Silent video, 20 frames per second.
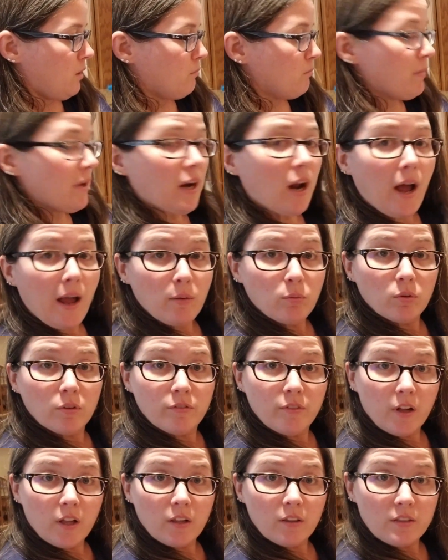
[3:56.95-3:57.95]
but I will
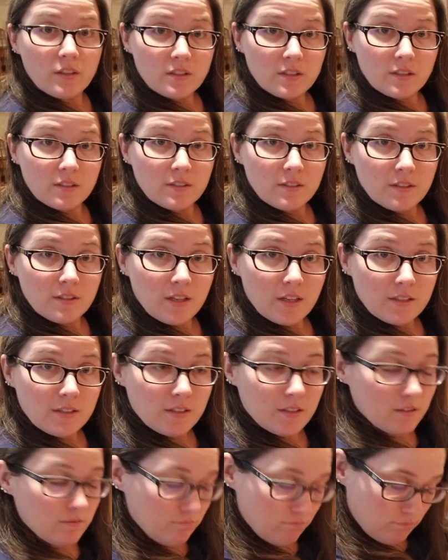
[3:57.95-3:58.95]
follow, this is the
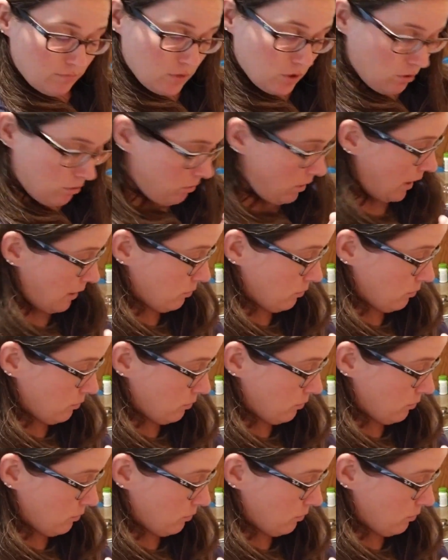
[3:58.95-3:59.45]
tested, so